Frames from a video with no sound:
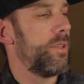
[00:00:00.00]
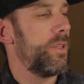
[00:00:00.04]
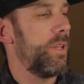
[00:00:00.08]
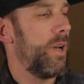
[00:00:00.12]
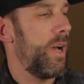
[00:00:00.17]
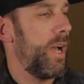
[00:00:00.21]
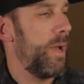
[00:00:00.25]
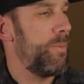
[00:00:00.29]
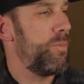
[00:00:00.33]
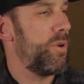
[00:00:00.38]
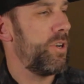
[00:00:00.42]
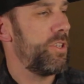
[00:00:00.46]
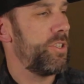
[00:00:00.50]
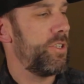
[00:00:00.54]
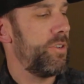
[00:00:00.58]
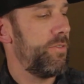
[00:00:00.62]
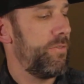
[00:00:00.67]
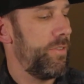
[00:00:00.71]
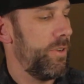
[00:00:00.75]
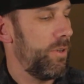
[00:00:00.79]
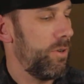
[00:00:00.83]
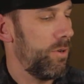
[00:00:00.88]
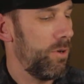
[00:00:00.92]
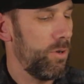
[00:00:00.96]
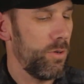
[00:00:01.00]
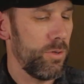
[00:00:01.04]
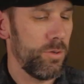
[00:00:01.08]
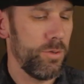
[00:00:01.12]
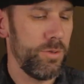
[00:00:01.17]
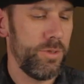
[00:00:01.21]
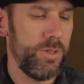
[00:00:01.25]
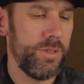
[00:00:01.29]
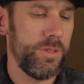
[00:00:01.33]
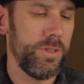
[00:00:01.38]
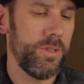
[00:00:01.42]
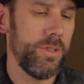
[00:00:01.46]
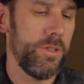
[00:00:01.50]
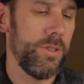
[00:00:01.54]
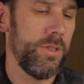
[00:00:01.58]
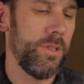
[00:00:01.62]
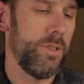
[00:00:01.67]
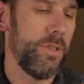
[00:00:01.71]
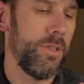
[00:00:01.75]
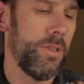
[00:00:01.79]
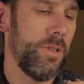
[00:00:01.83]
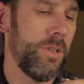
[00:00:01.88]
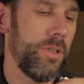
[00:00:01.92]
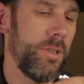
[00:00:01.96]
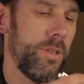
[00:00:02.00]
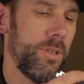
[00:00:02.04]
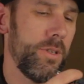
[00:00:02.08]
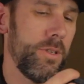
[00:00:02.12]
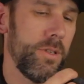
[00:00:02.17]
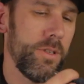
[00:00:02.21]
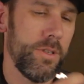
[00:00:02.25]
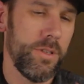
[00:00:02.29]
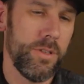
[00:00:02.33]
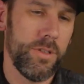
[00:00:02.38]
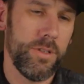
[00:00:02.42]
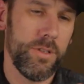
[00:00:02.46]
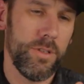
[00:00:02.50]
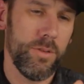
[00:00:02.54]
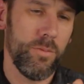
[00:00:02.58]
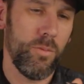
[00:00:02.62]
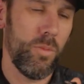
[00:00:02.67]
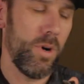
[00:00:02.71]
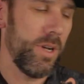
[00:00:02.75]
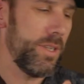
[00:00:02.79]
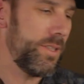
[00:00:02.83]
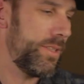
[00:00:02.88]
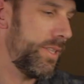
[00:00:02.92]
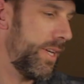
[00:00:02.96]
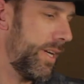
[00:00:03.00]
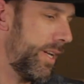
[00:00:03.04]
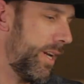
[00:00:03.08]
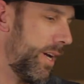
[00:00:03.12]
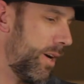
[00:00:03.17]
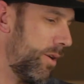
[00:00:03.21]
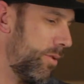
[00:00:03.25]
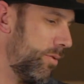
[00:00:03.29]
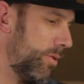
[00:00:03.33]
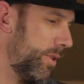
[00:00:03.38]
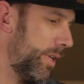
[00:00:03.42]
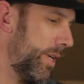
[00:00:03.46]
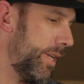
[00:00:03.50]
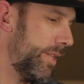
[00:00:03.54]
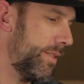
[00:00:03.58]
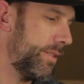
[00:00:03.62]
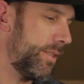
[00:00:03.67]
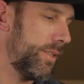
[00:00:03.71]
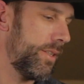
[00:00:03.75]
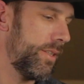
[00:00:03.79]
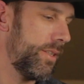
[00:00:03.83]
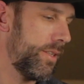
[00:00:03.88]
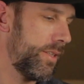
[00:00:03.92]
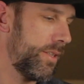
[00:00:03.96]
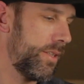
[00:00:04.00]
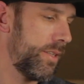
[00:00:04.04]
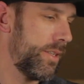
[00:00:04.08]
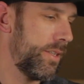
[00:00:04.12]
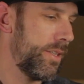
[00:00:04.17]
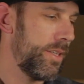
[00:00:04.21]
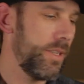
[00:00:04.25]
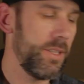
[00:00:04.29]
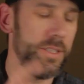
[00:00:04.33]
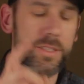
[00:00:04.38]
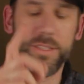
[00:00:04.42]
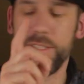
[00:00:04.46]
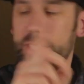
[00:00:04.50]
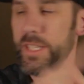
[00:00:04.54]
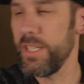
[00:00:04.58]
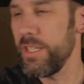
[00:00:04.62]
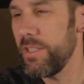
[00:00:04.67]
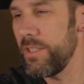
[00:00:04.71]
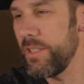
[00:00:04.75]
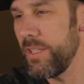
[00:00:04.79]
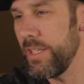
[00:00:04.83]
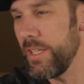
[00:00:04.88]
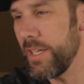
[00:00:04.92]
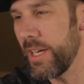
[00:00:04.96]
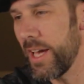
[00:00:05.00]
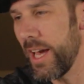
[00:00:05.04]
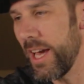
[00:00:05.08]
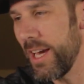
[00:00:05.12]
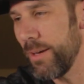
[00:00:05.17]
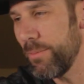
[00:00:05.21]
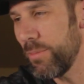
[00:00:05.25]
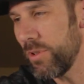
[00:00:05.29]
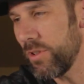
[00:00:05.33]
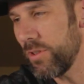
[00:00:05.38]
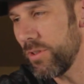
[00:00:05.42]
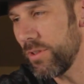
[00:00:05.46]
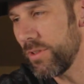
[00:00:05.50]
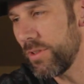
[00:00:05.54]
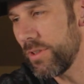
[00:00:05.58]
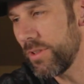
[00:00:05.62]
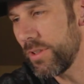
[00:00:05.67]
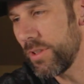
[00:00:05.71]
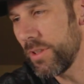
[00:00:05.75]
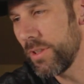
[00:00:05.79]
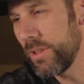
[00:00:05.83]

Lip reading: The high pressure fill hose, 110 outlet, DC cables.